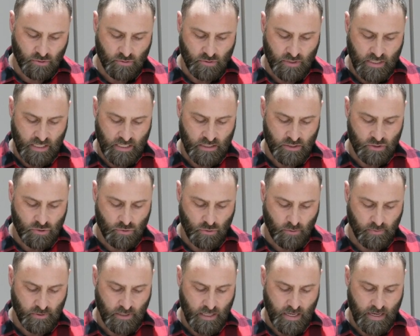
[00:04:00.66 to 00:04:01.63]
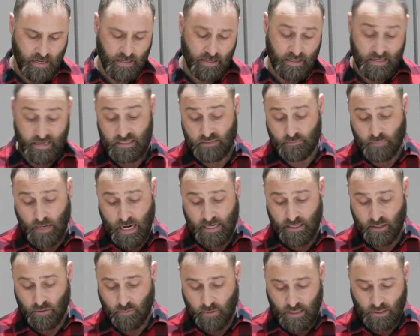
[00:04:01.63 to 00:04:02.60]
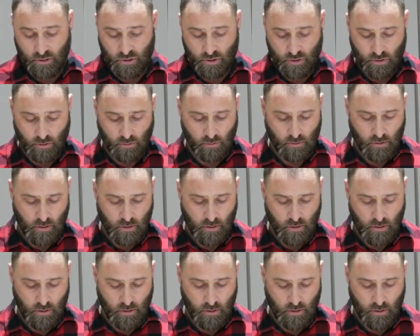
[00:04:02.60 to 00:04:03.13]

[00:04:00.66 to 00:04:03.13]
needed to apply. It is bi-directional.